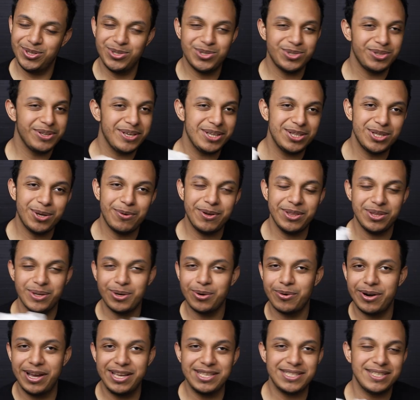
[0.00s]
Usually you don't want the
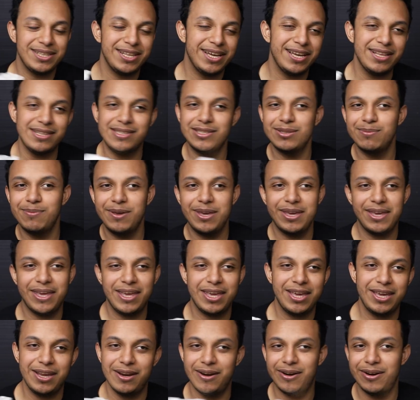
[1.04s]
horizon lines to be
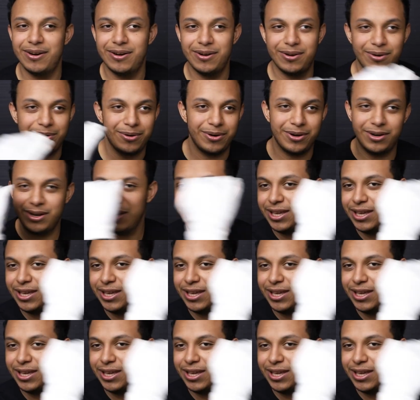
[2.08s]
here or